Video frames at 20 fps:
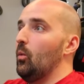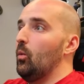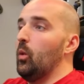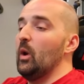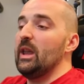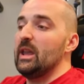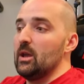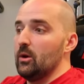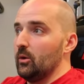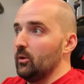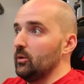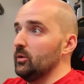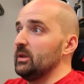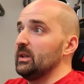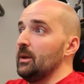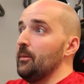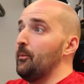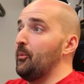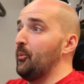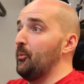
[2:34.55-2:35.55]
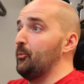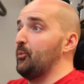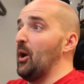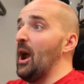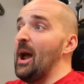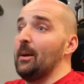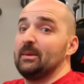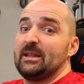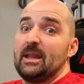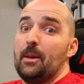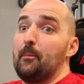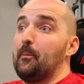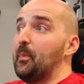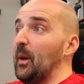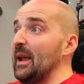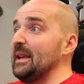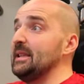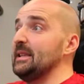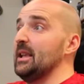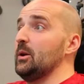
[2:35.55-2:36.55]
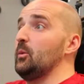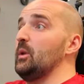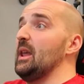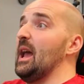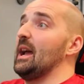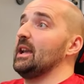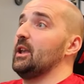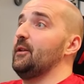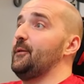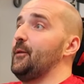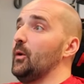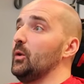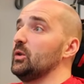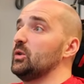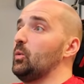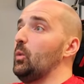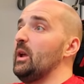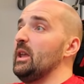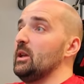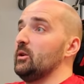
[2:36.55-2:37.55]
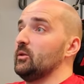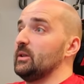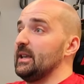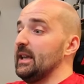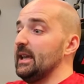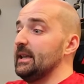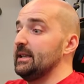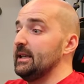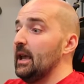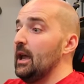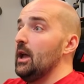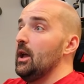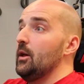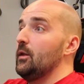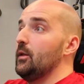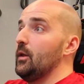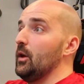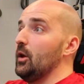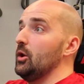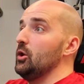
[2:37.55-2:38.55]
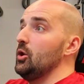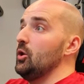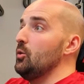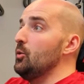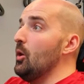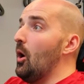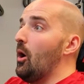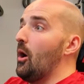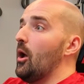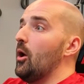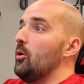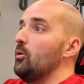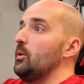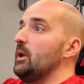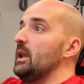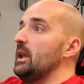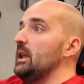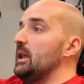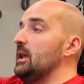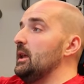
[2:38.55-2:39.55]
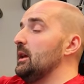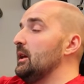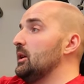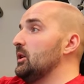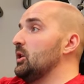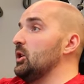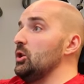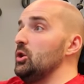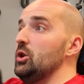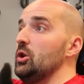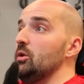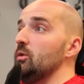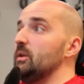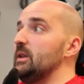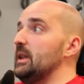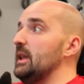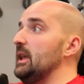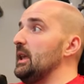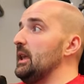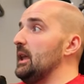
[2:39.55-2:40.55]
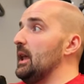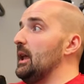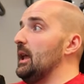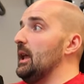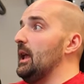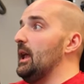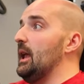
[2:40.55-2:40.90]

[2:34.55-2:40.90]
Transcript: wheels, and perhaps the best thing with the AccuForce wheels, is that you not only can use the